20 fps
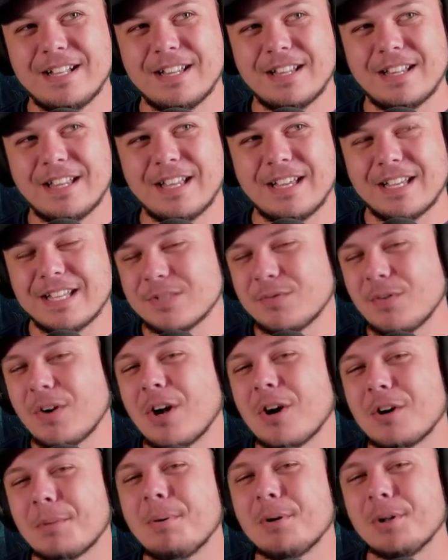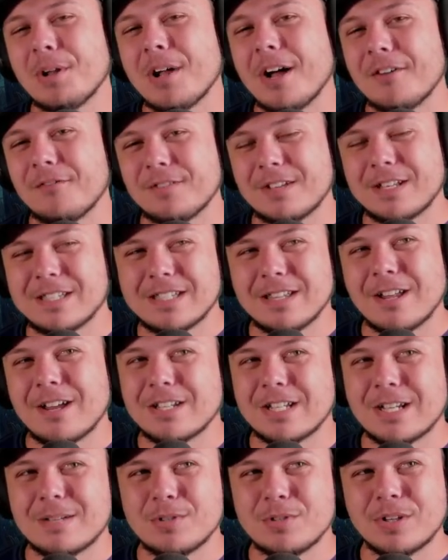like it's very hard to pull off because a lot
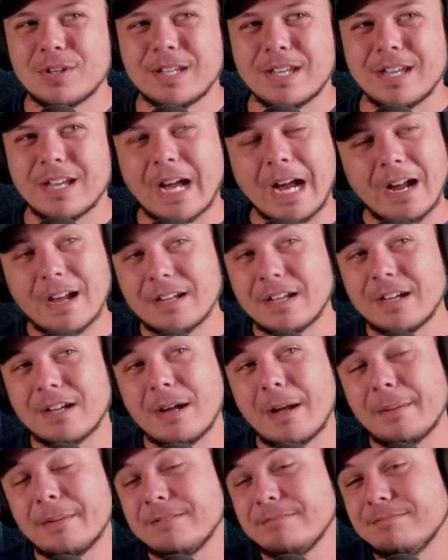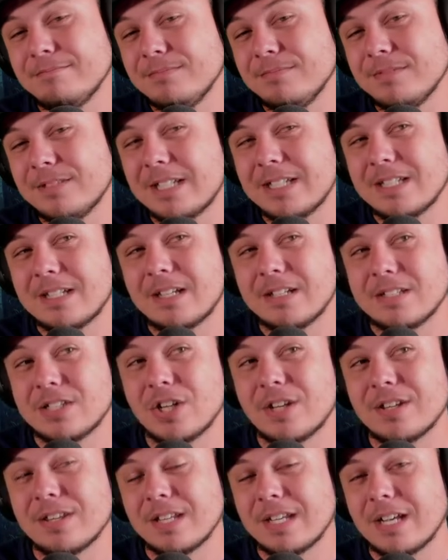of times you'll get hit. I
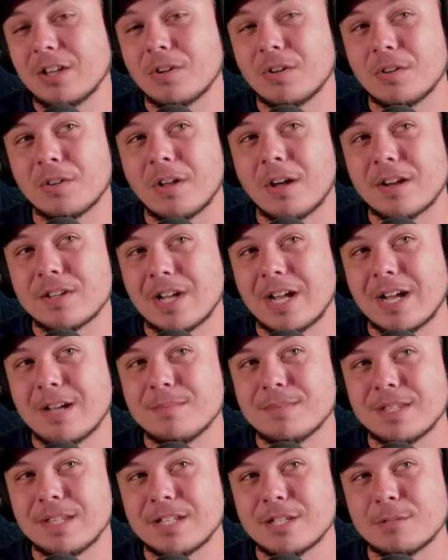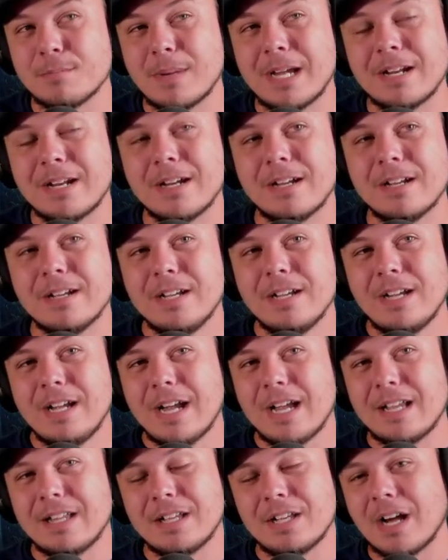stunned the killer a lot of times in this beta
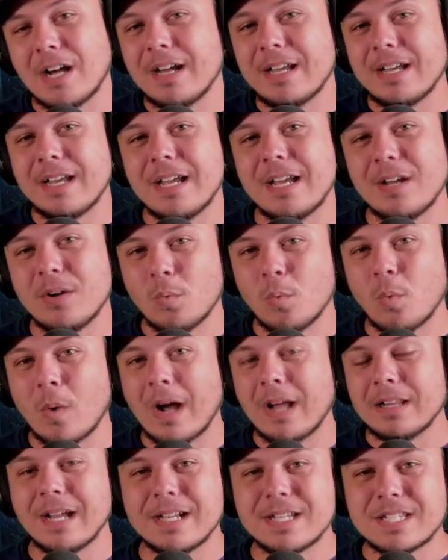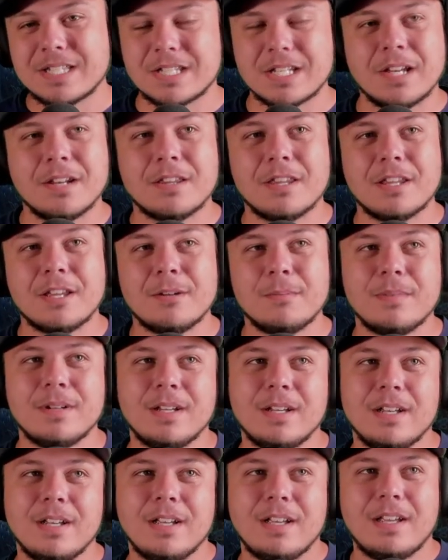and then got hit while I stunned them,
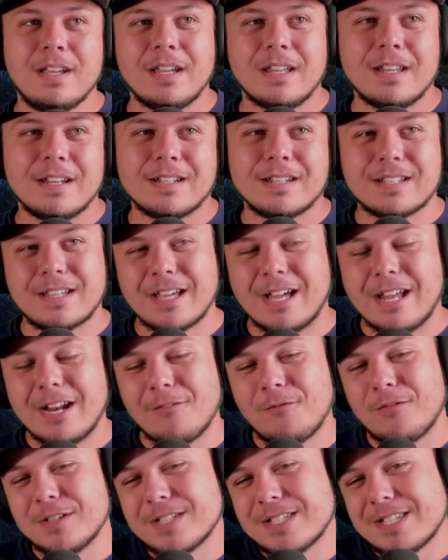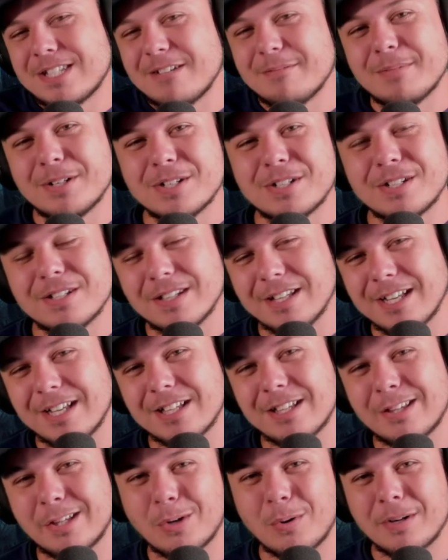and it kind of feels similar to
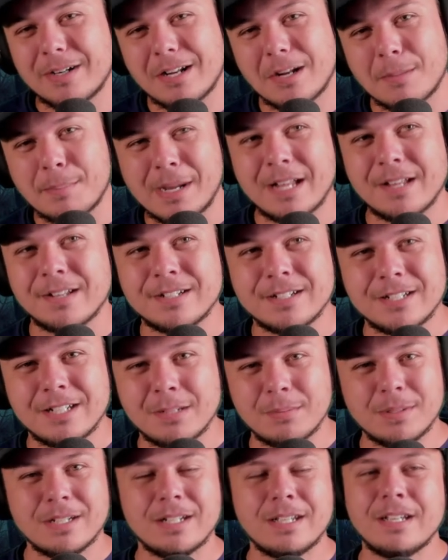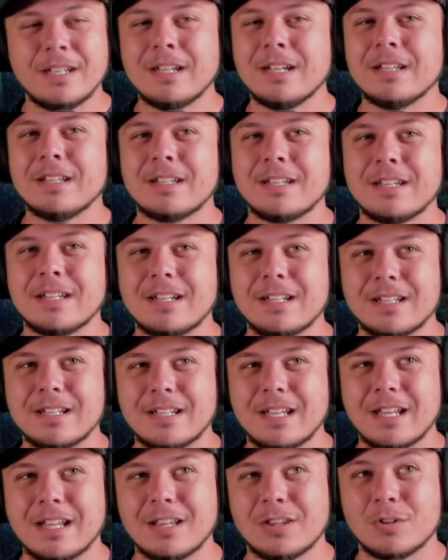like throwing down a pallet in DBD and then
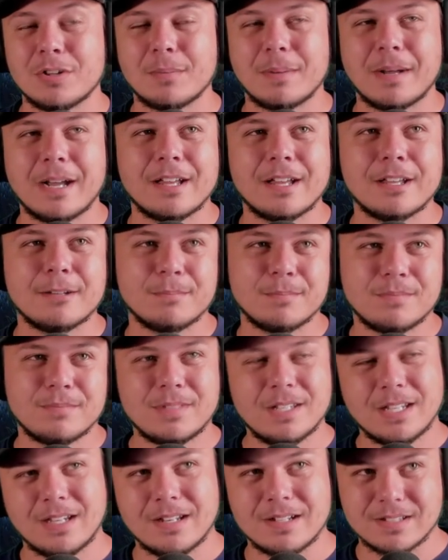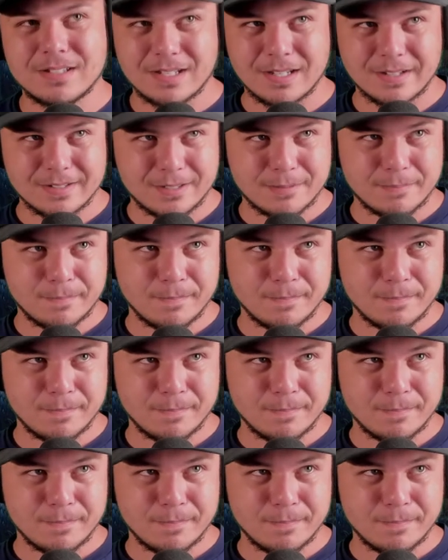getting hit through the pallet. That kind of sucks.